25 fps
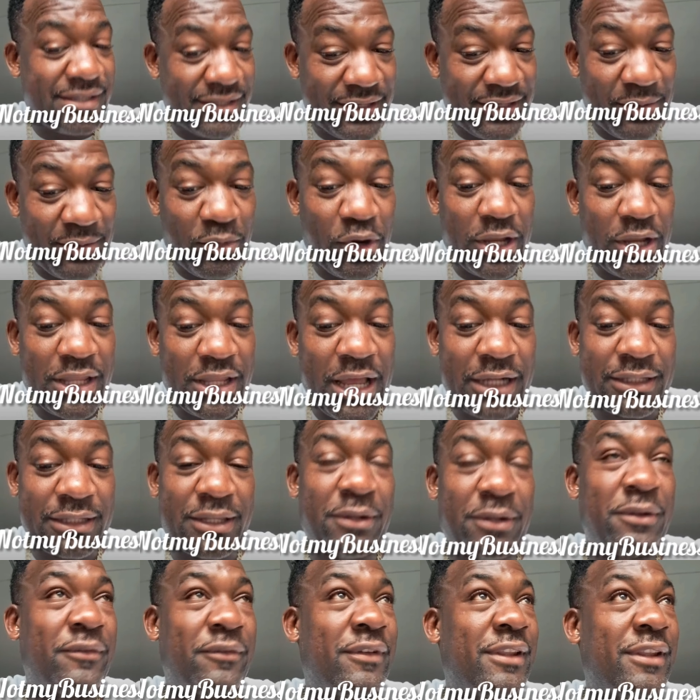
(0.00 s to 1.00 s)
your boy Dr.
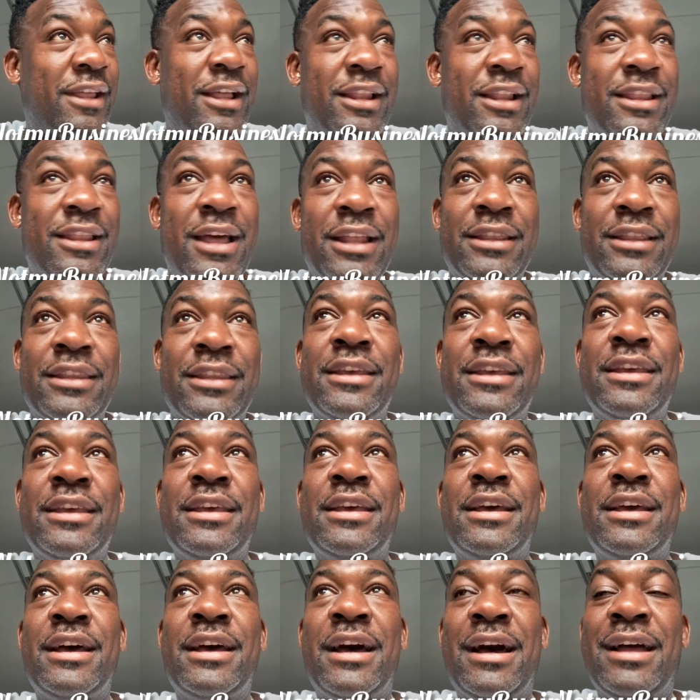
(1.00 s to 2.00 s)
Love and all that.
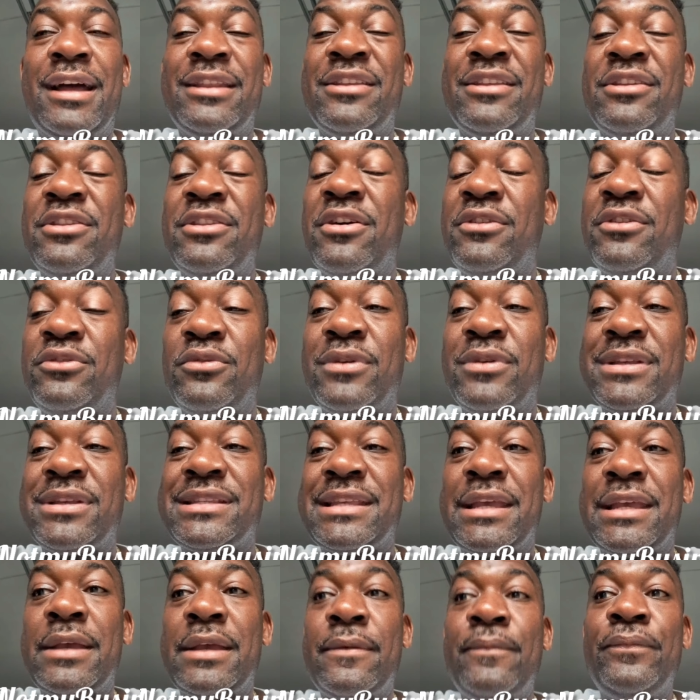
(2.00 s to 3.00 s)
And they don't know,
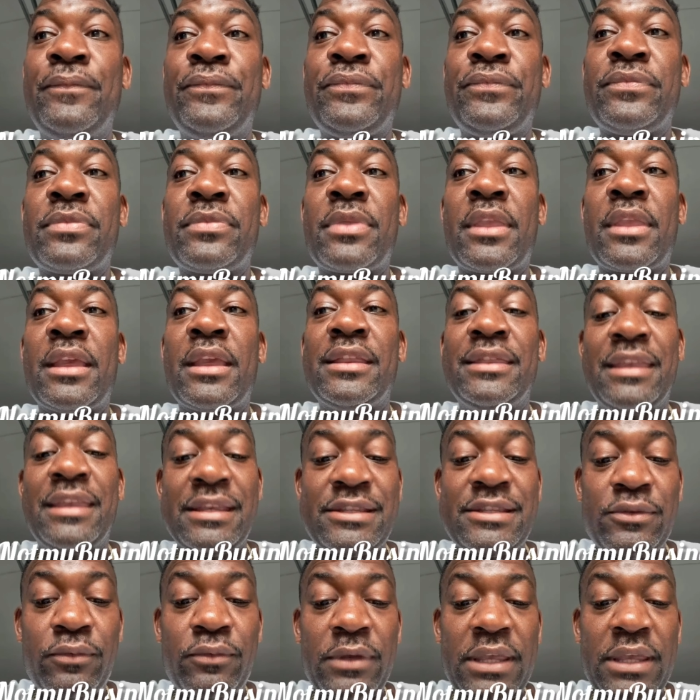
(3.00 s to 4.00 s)
say
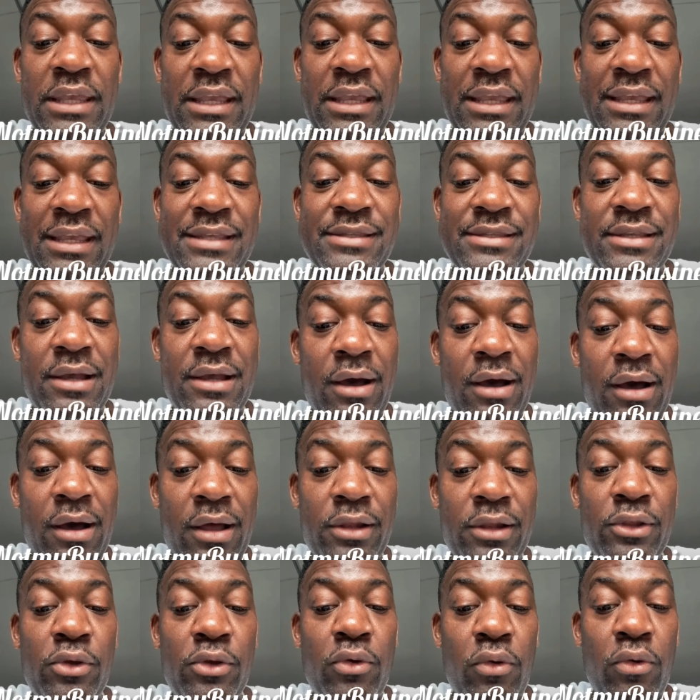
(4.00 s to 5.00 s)
this week is
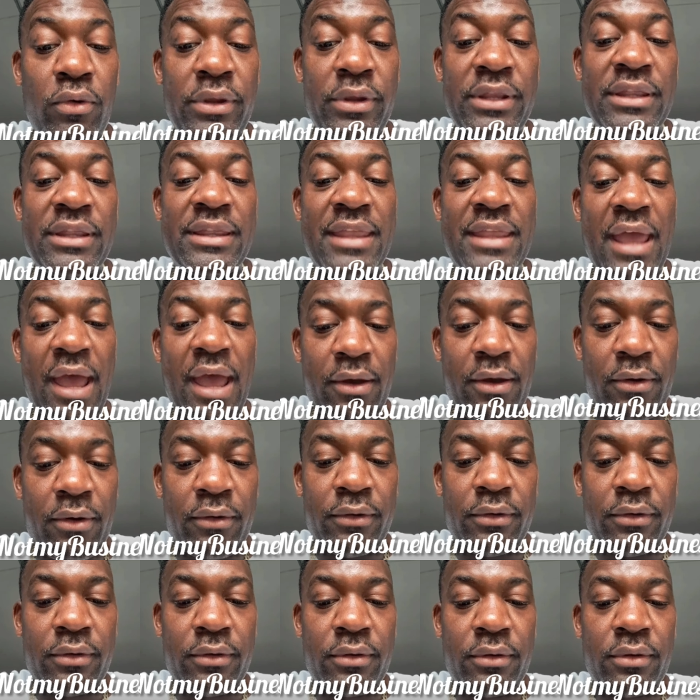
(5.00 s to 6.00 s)
all going
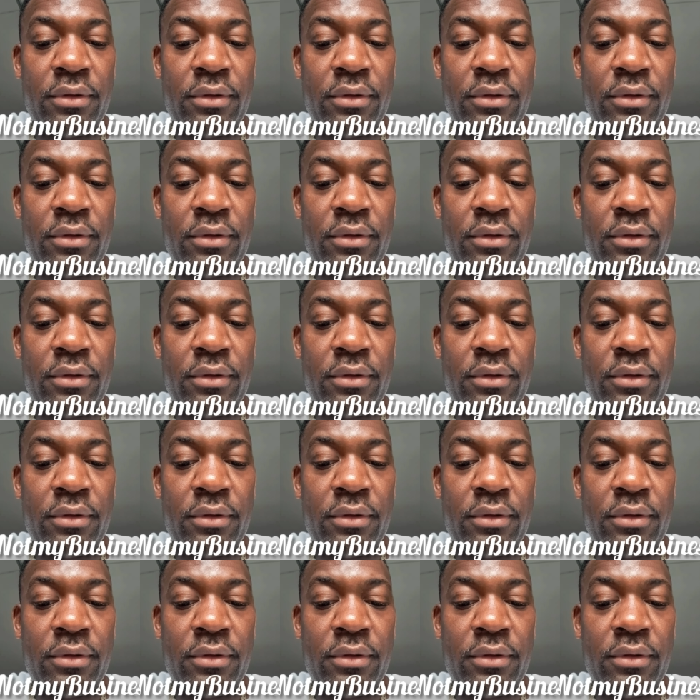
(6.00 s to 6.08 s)
down.